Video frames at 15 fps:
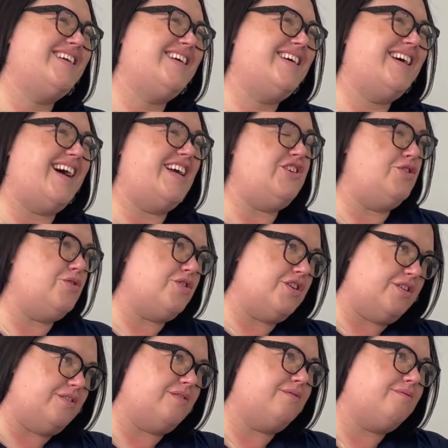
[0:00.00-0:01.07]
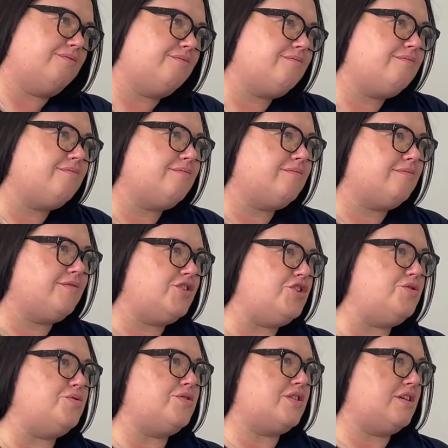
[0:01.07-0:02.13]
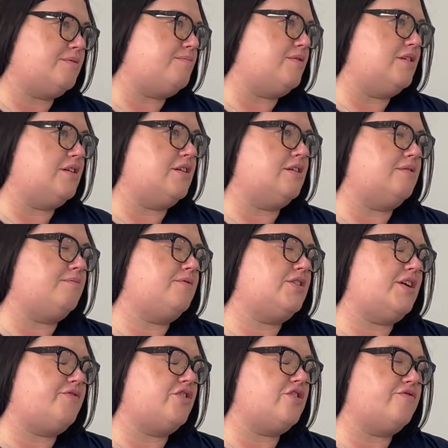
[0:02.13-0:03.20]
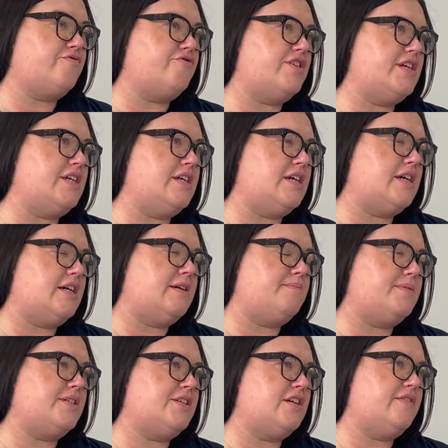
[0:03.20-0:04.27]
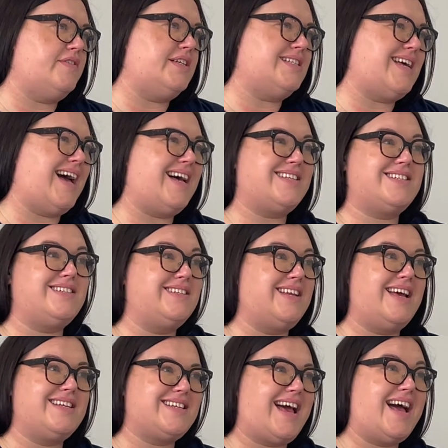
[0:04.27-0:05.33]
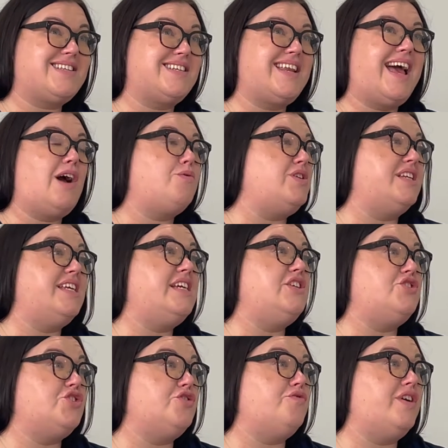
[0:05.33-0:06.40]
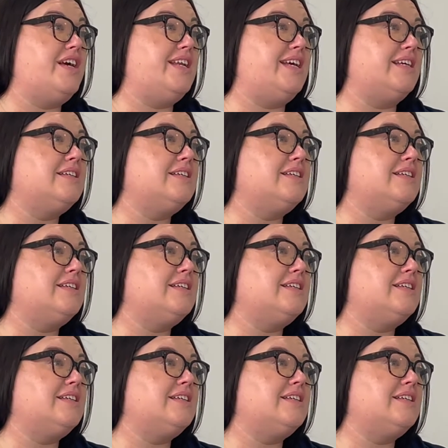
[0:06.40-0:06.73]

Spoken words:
and you can use the debt recovery service as and how you need to, really.